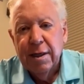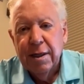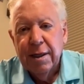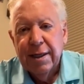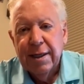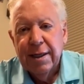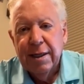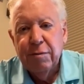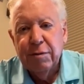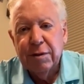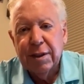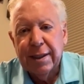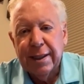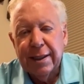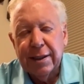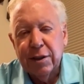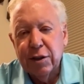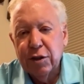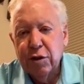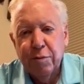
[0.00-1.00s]
he was
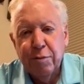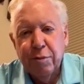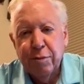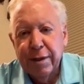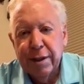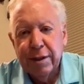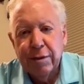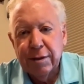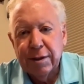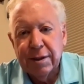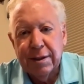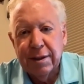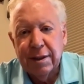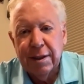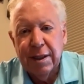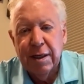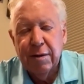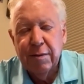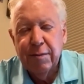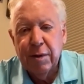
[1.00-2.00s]
like super interested.
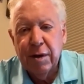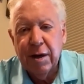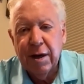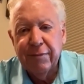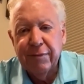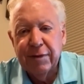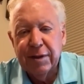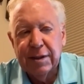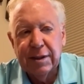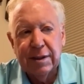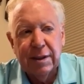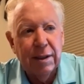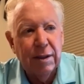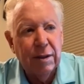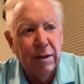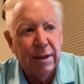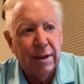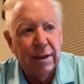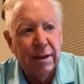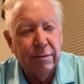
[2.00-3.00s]
He'd
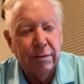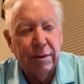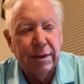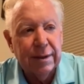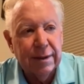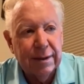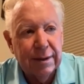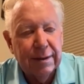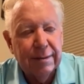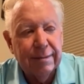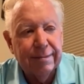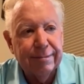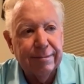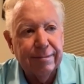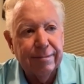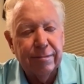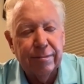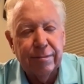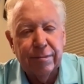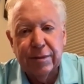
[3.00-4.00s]
obviously
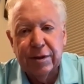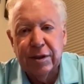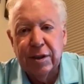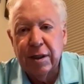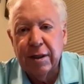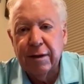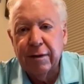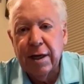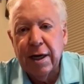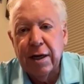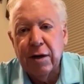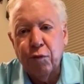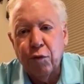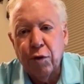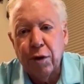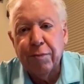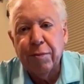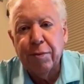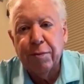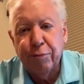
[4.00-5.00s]
done a lot of
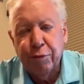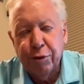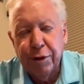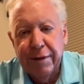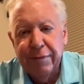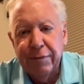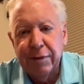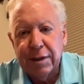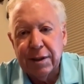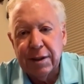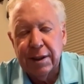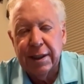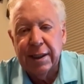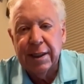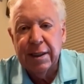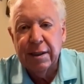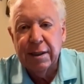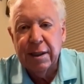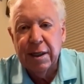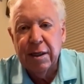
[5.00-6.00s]
work
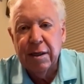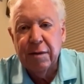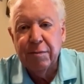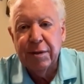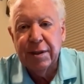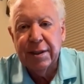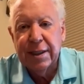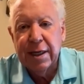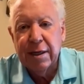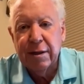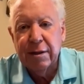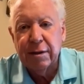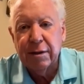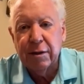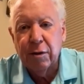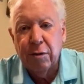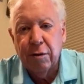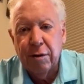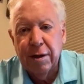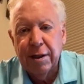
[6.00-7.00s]
previously. He'd been down at
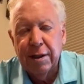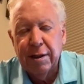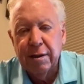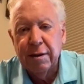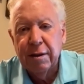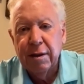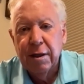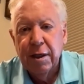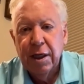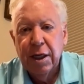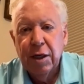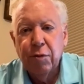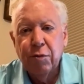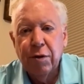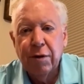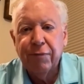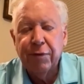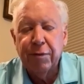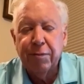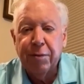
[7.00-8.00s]
La Jolla. He
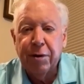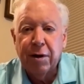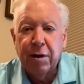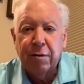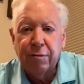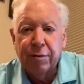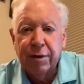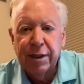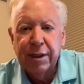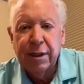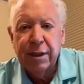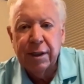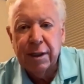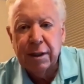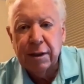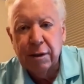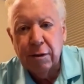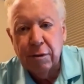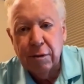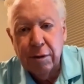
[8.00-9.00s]
worked for Paul Runyon
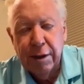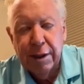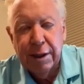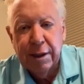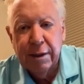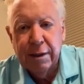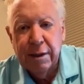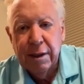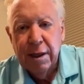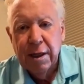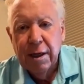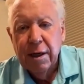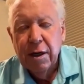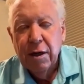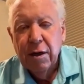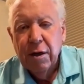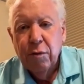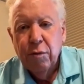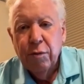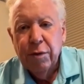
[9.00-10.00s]
at La Jolla
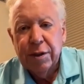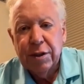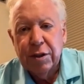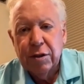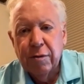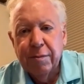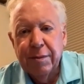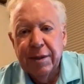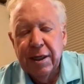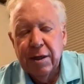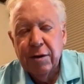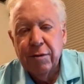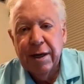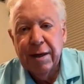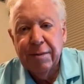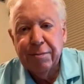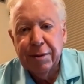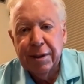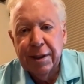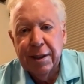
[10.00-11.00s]
with so many
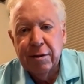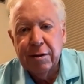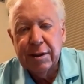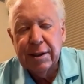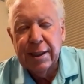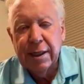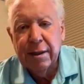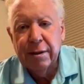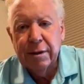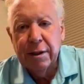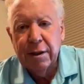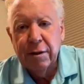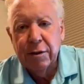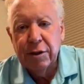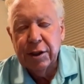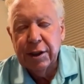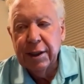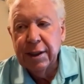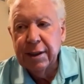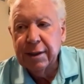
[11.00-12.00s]
great players down there,
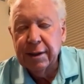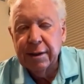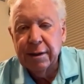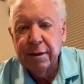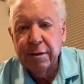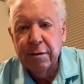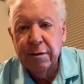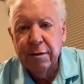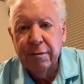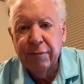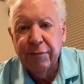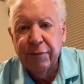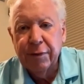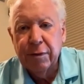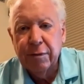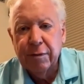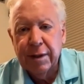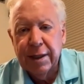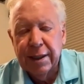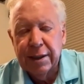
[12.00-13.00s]
Gene Littler and
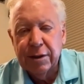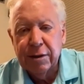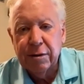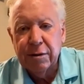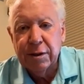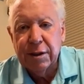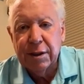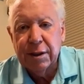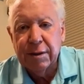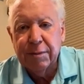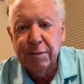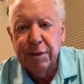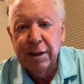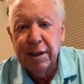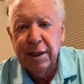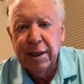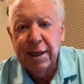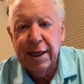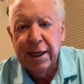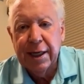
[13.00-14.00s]
Phil Rogers and
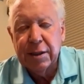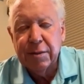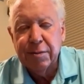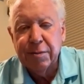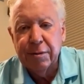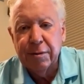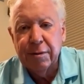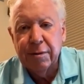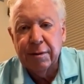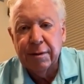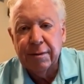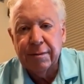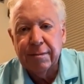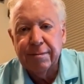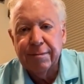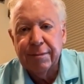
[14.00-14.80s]
Billy Casper, and